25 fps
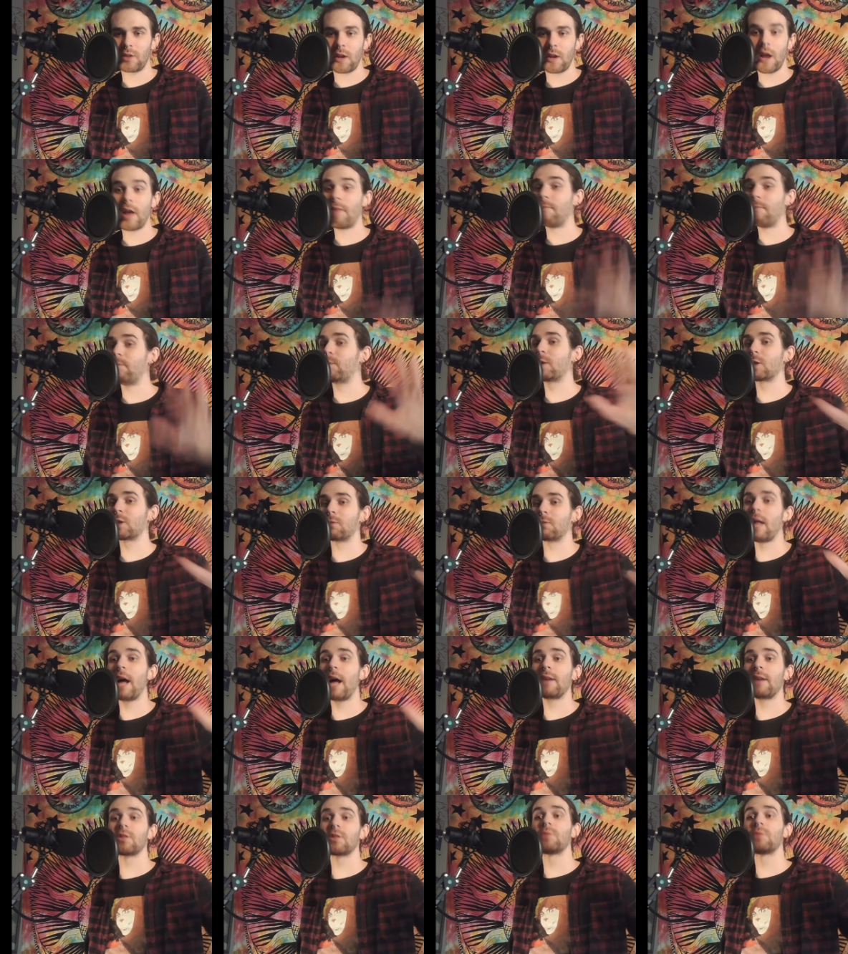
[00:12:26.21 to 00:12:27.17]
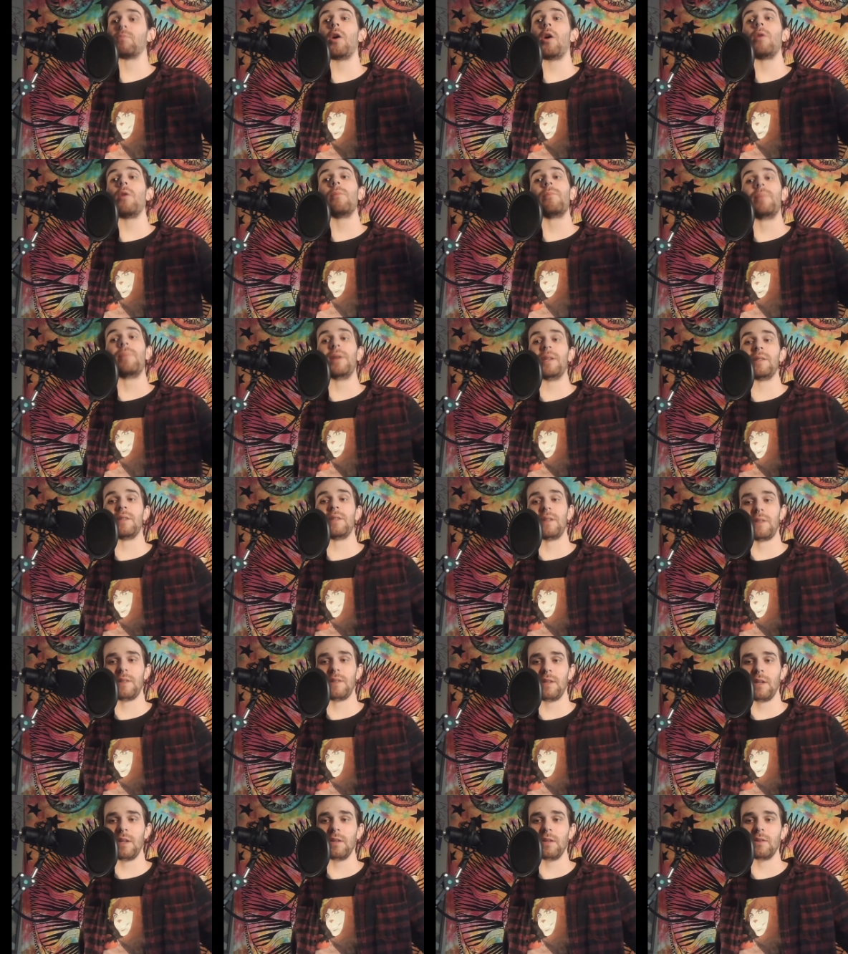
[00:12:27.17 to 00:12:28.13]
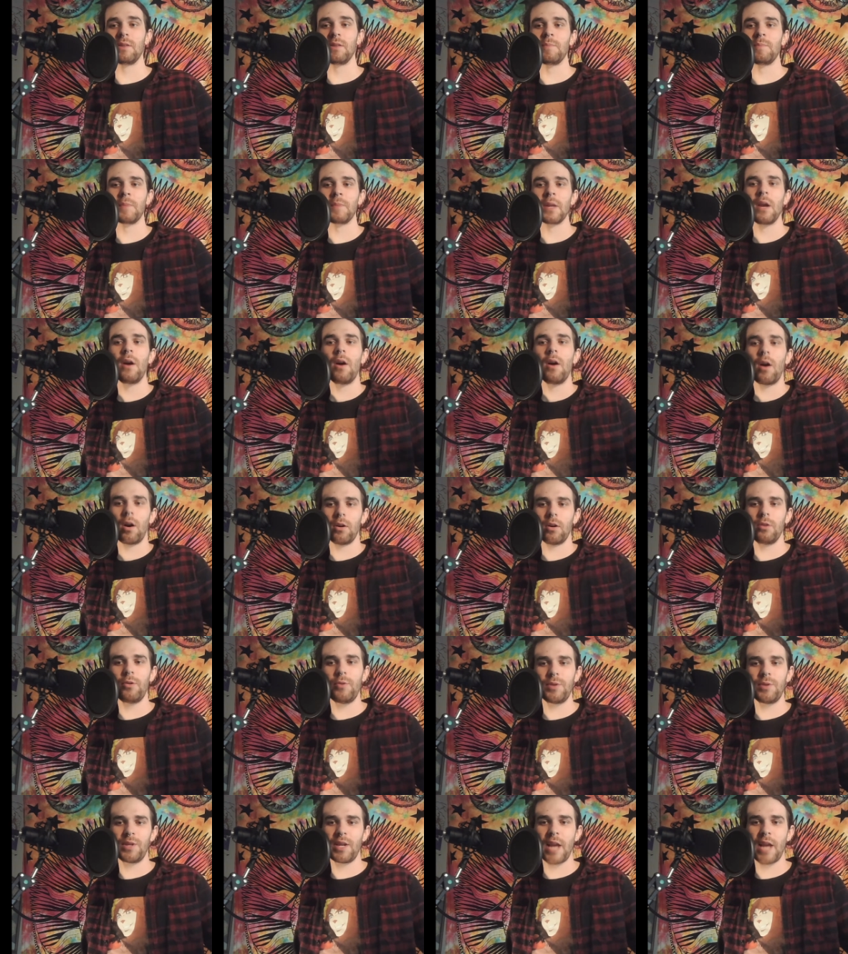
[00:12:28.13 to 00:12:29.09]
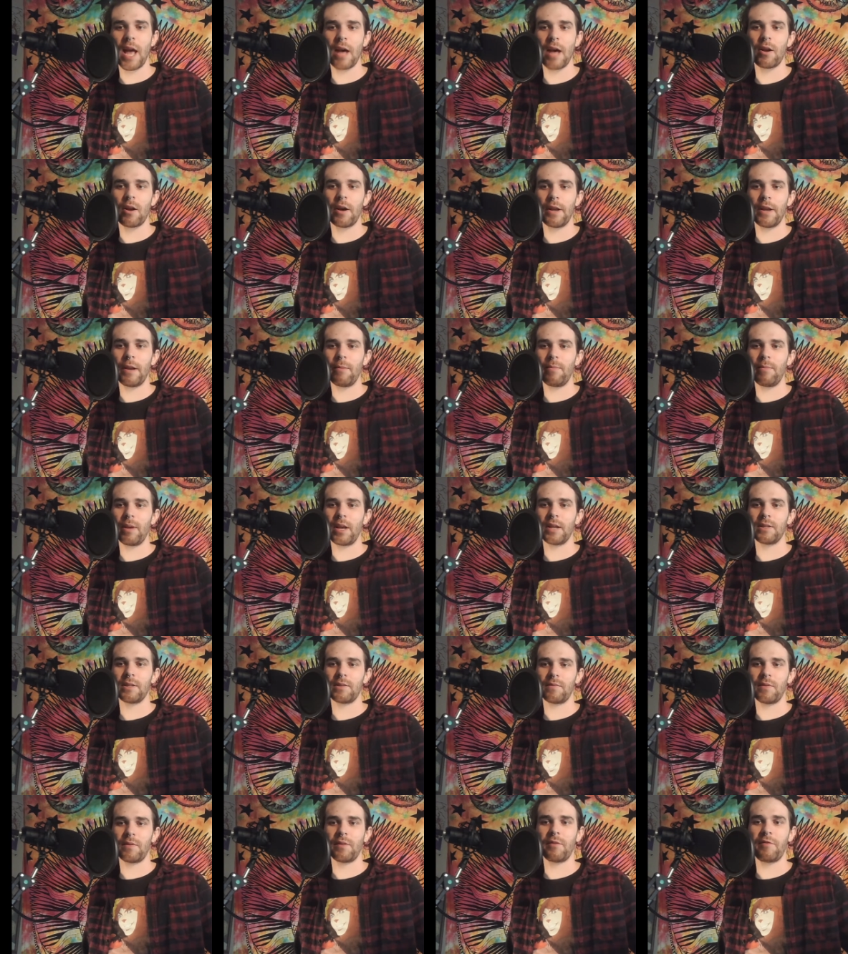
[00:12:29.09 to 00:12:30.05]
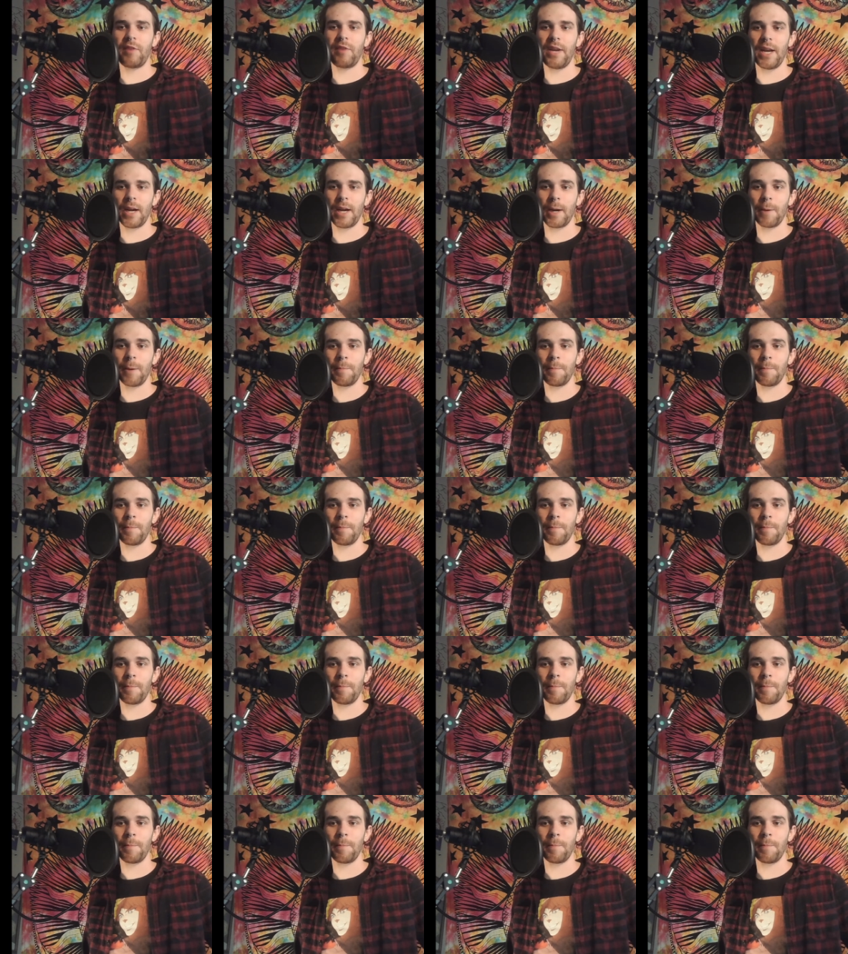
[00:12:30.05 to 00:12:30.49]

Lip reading: and now small businesses are losing out on it because of the fear.